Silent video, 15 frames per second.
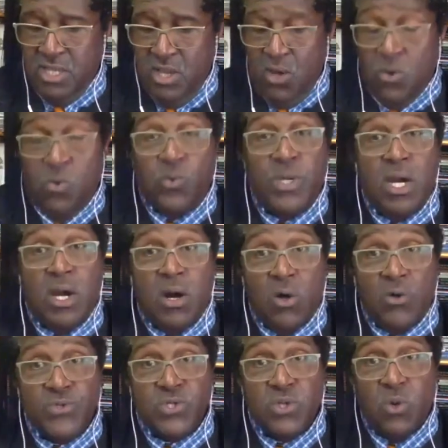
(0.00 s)
We are
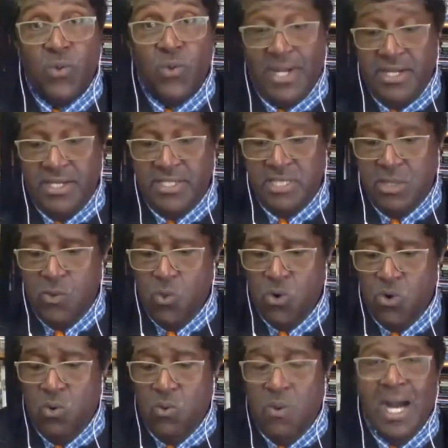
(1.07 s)
also witnessing
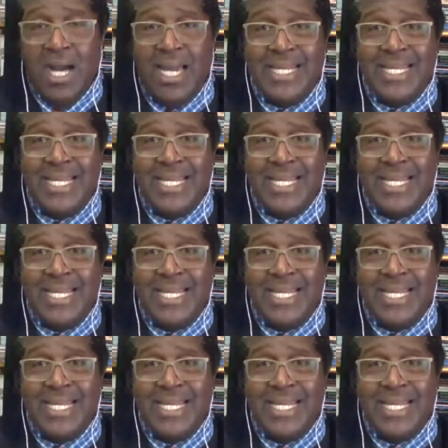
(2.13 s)
worldwide